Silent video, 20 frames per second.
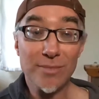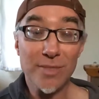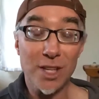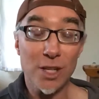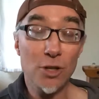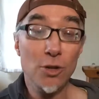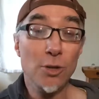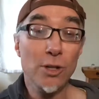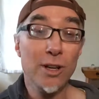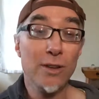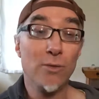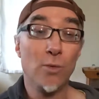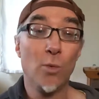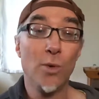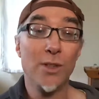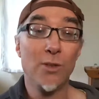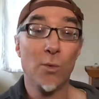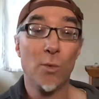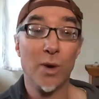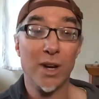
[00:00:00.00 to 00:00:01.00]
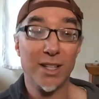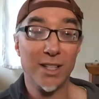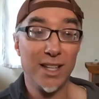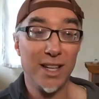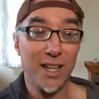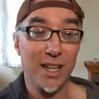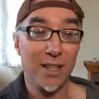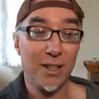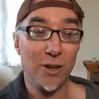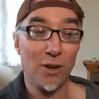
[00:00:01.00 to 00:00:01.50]
You live with one
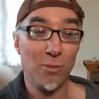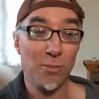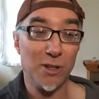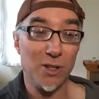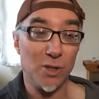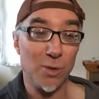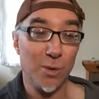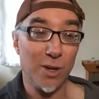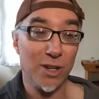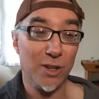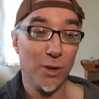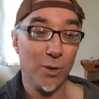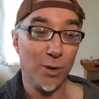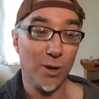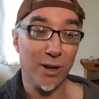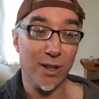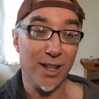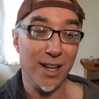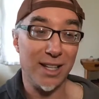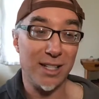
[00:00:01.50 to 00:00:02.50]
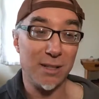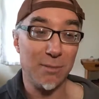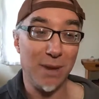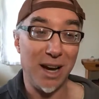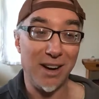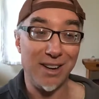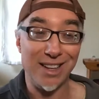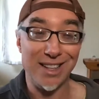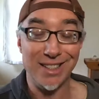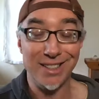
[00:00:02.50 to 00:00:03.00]
key that opens one door, and that's
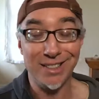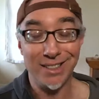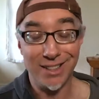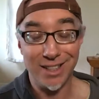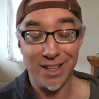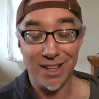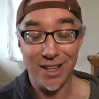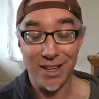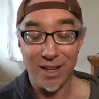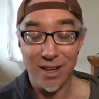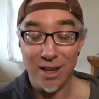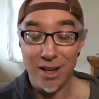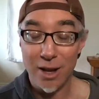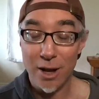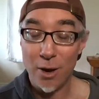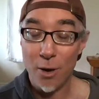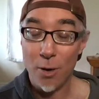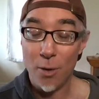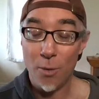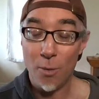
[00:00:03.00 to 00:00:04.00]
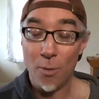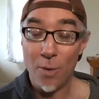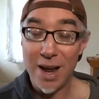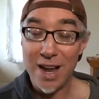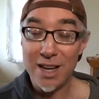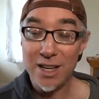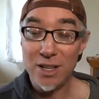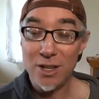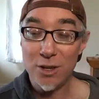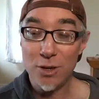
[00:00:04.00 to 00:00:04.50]
about it.
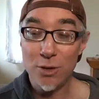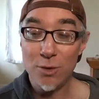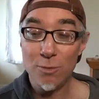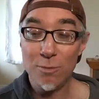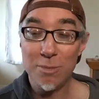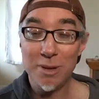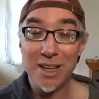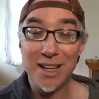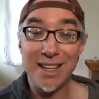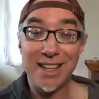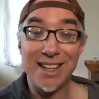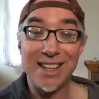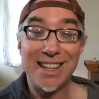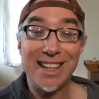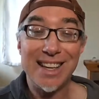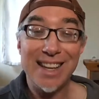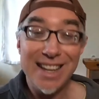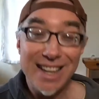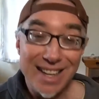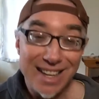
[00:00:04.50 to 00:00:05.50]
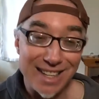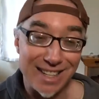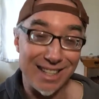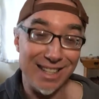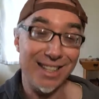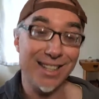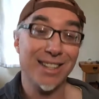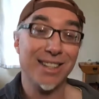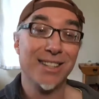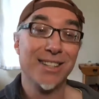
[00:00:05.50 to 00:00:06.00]
When you begin
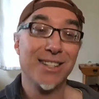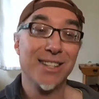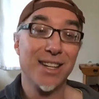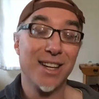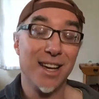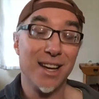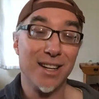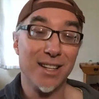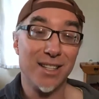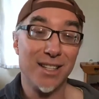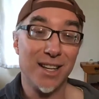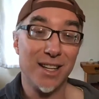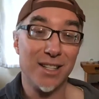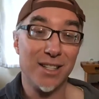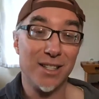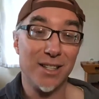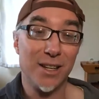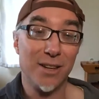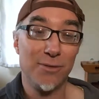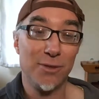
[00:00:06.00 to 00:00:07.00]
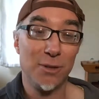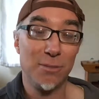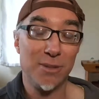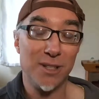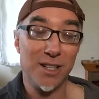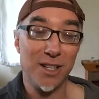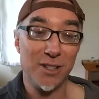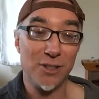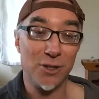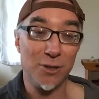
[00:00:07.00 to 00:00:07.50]
to get a sense of your
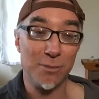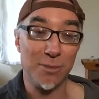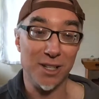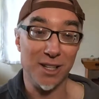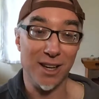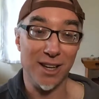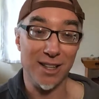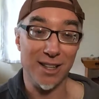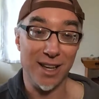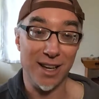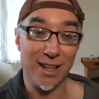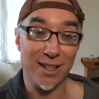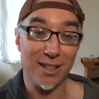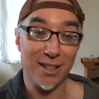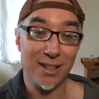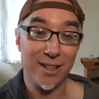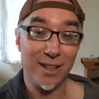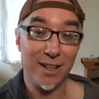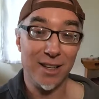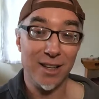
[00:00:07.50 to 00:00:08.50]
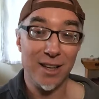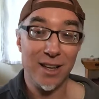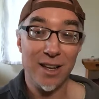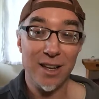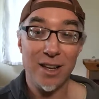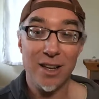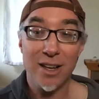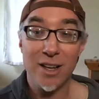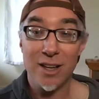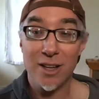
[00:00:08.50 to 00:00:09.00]
potential beyond
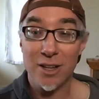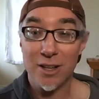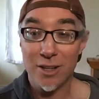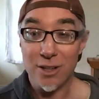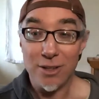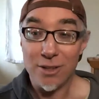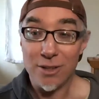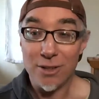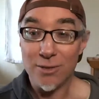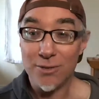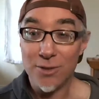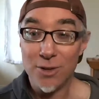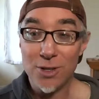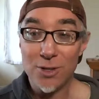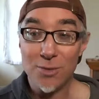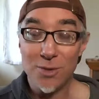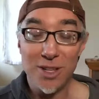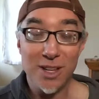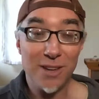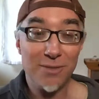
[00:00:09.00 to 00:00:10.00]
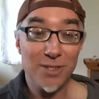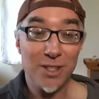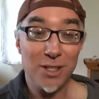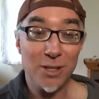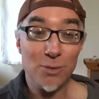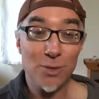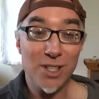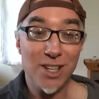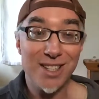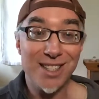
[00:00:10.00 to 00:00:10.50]
that, the first work you have to do
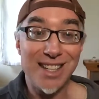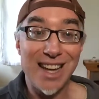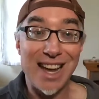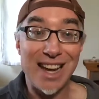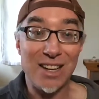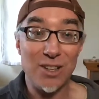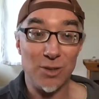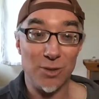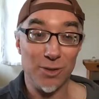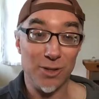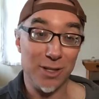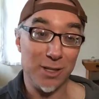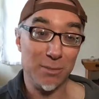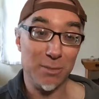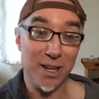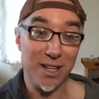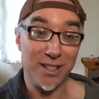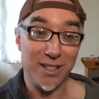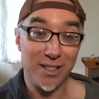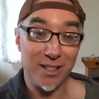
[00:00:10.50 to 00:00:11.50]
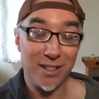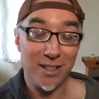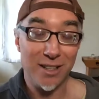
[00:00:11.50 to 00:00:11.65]
is untangle this mess.